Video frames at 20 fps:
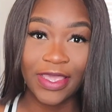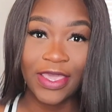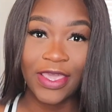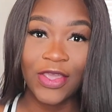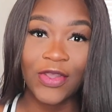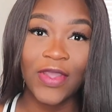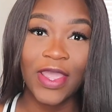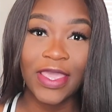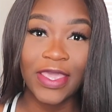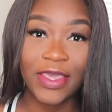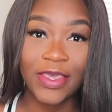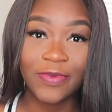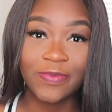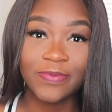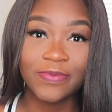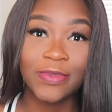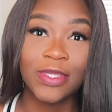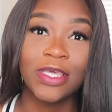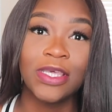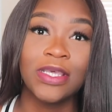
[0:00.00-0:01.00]
here I
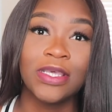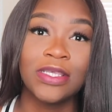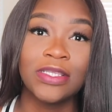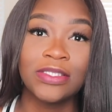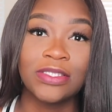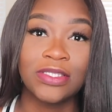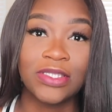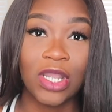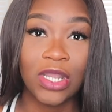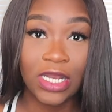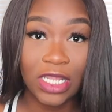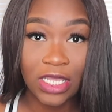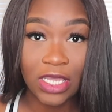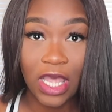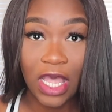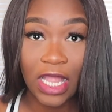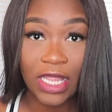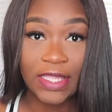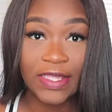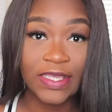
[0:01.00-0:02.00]
am starting
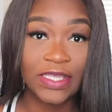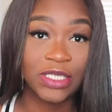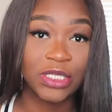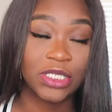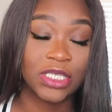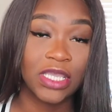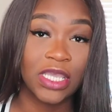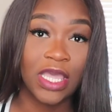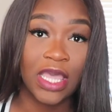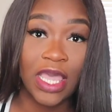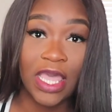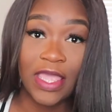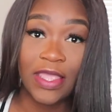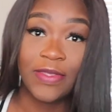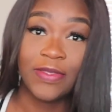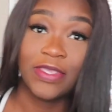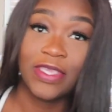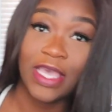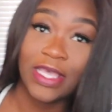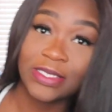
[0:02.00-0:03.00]
college,
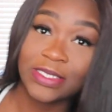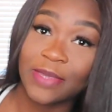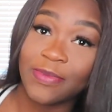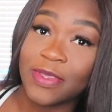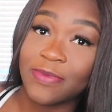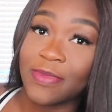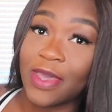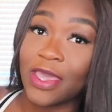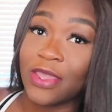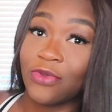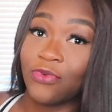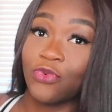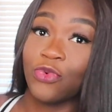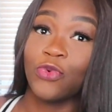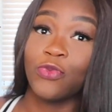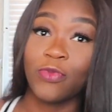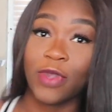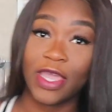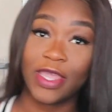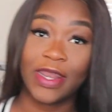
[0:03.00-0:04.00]
and yes, I'm in my
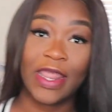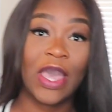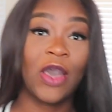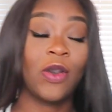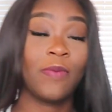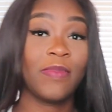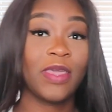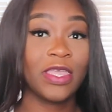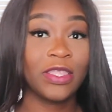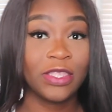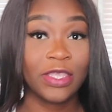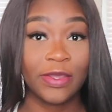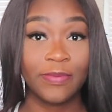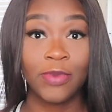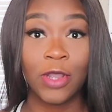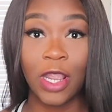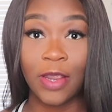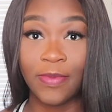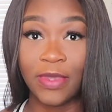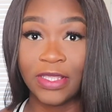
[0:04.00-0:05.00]
room right now. I'm in the
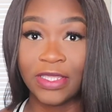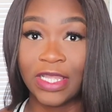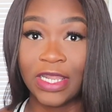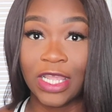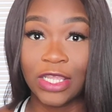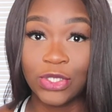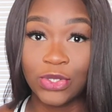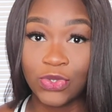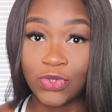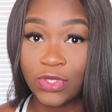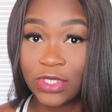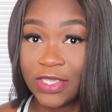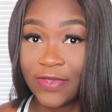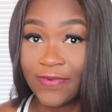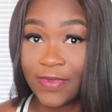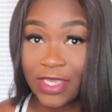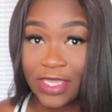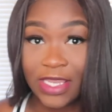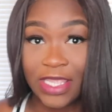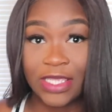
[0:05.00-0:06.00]
apartment that I do
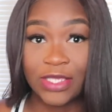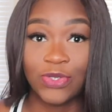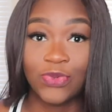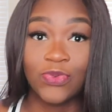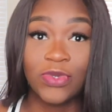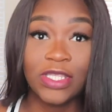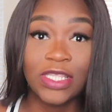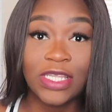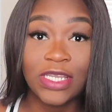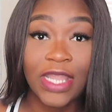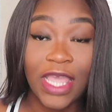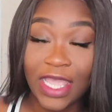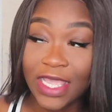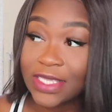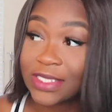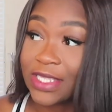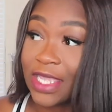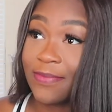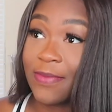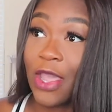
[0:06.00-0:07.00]
live in. It's really
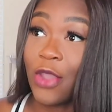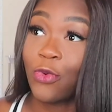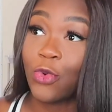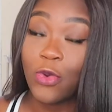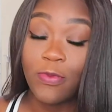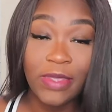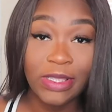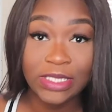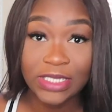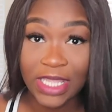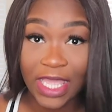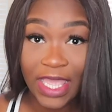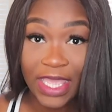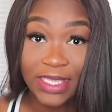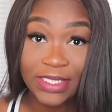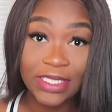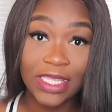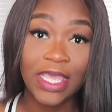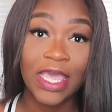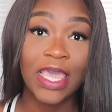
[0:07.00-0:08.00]
nice. Like, my room is
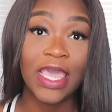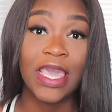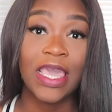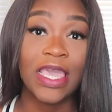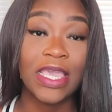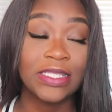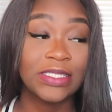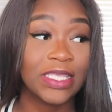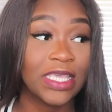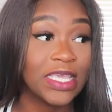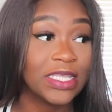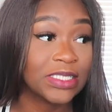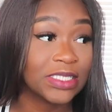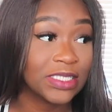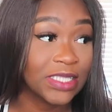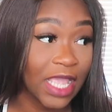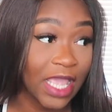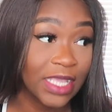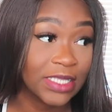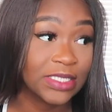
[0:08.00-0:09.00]
nice.
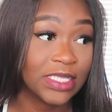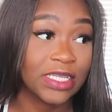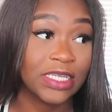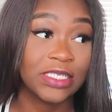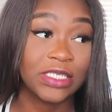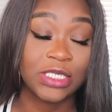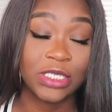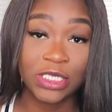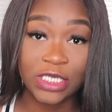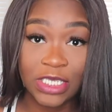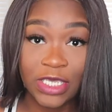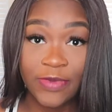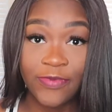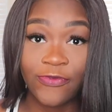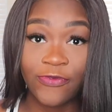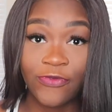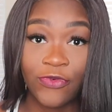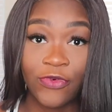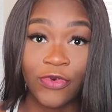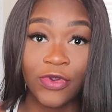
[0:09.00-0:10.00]
It's nice and it's
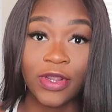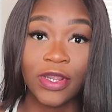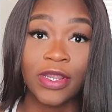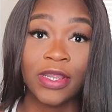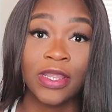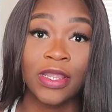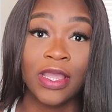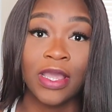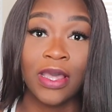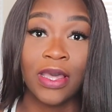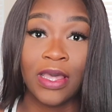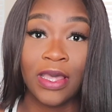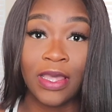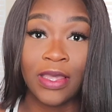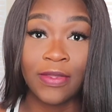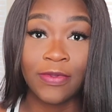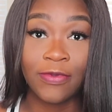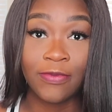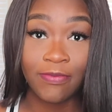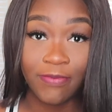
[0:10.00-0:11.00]
cheap for
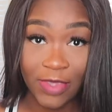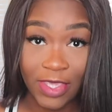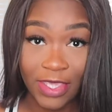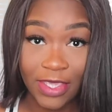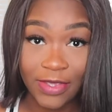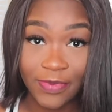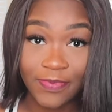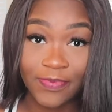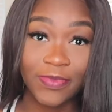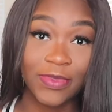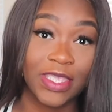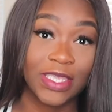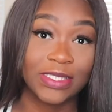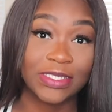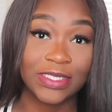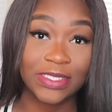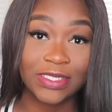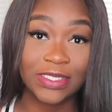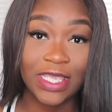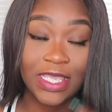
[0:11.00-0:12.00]
me.
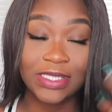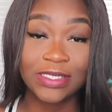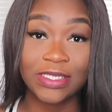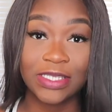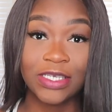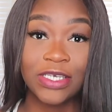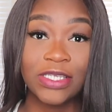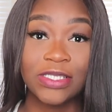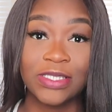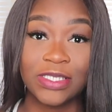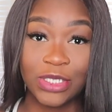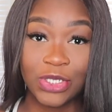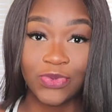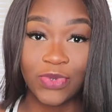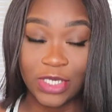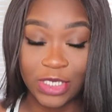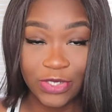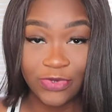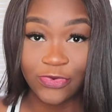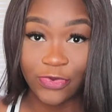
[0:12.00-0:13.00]
It's a good
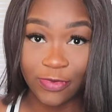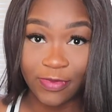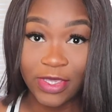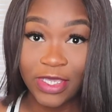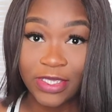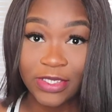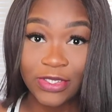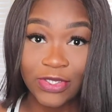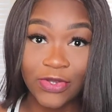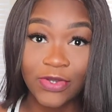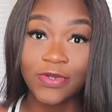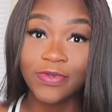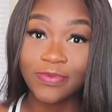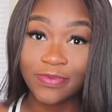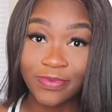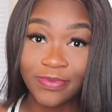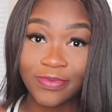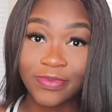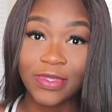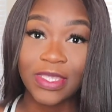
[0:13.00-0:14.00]
situation for me. So
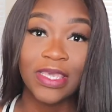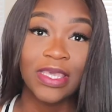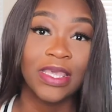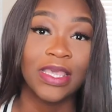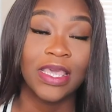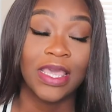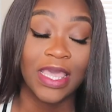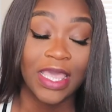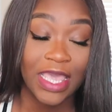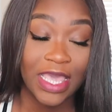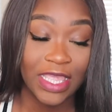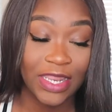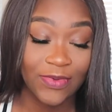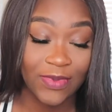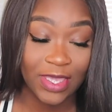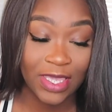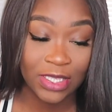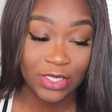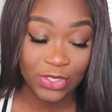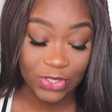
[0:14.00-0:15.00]

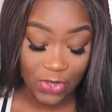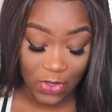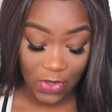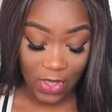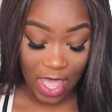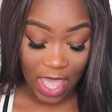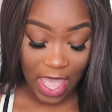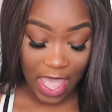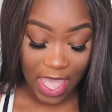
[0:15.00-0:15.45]
anyway, so